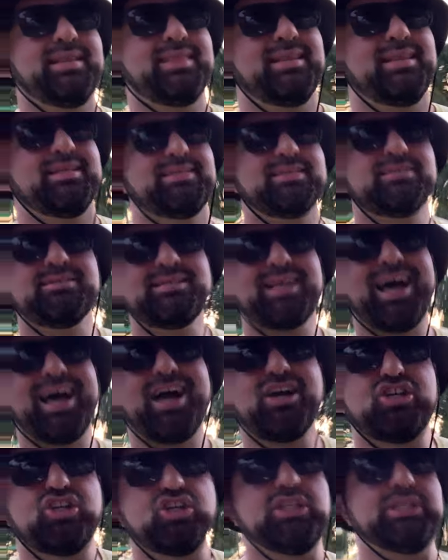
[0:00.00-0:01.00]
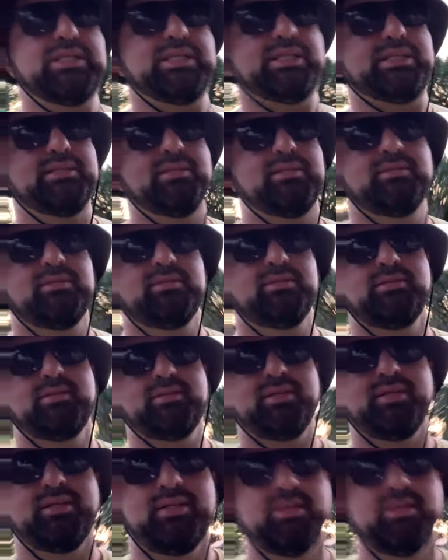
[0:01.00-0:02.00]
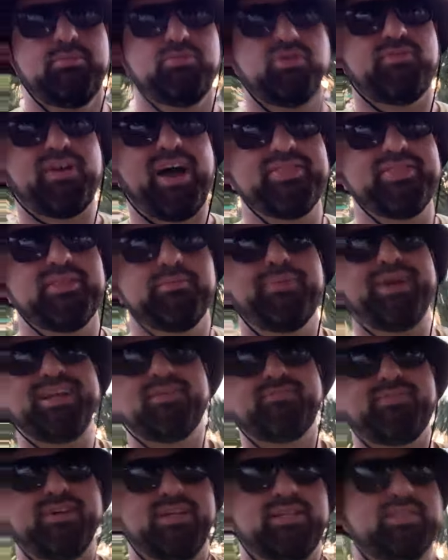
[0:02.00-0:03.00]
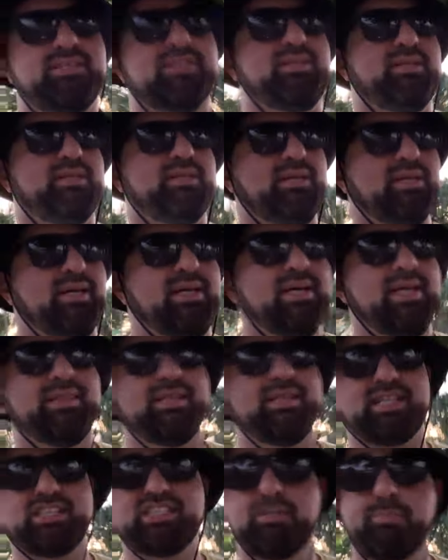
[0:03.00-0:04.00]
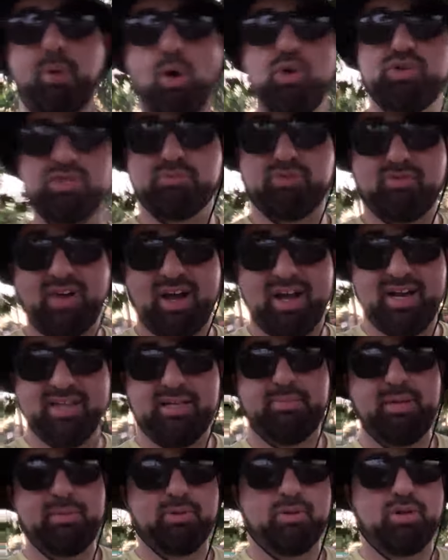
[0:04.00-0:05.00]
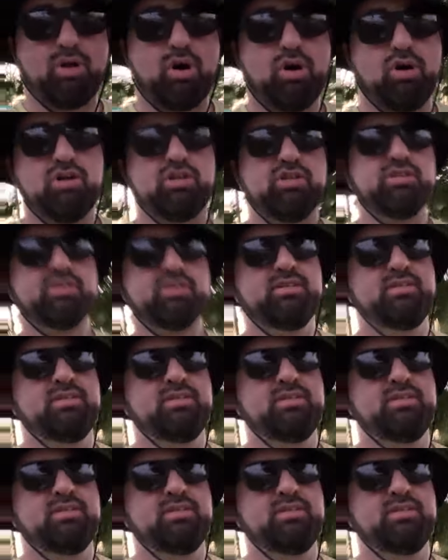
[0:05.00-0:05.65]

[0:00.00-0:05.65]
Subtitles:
that doesn't actually provide the benefits that it's supposed to provide. People are